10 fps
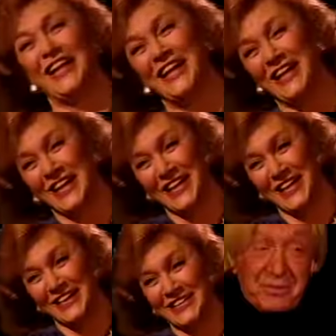Most
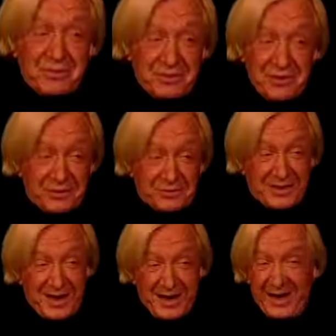VIPs don't.
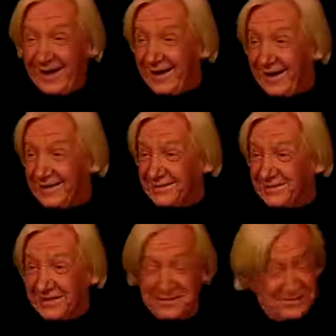I don't
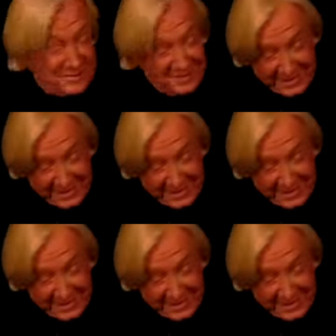think so.